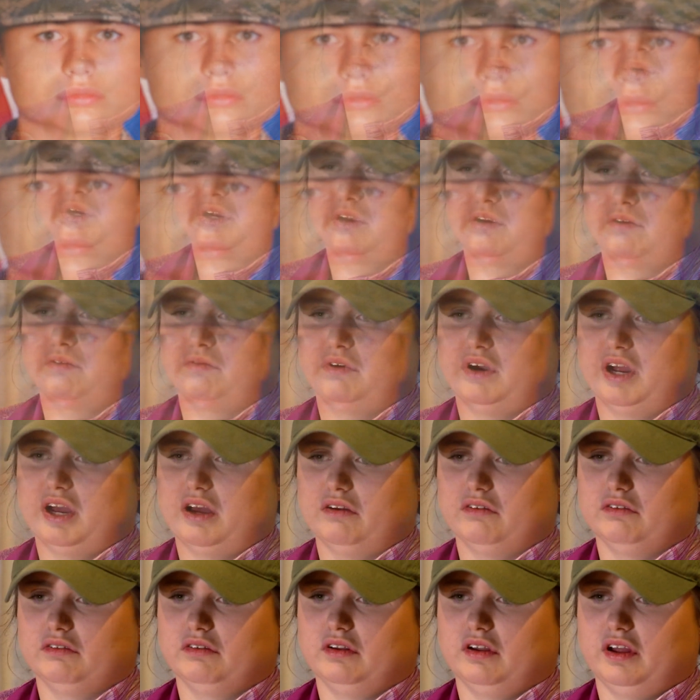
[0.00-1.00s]
was working
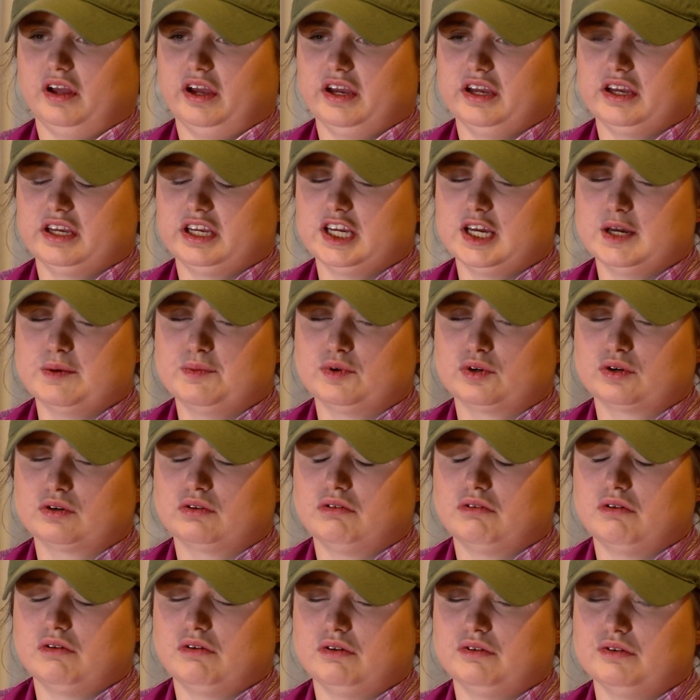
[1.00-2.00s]
around like
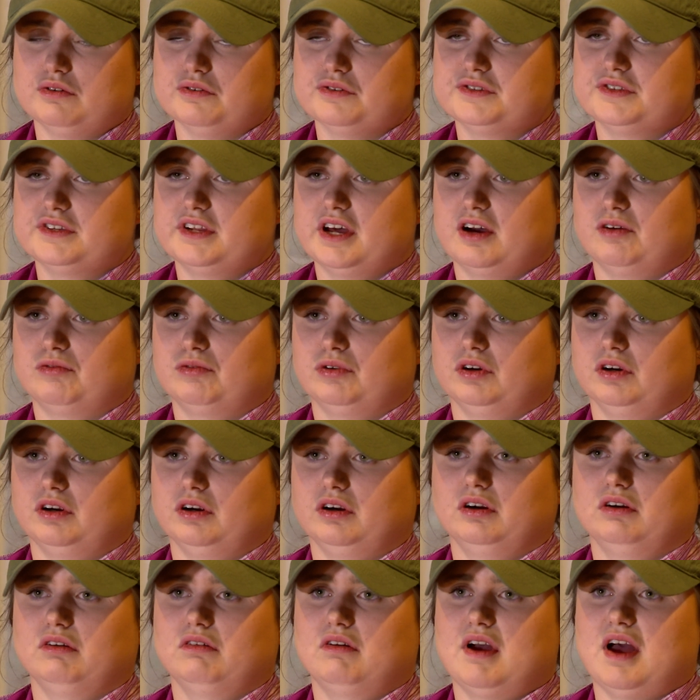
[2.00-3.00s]
chemicals that were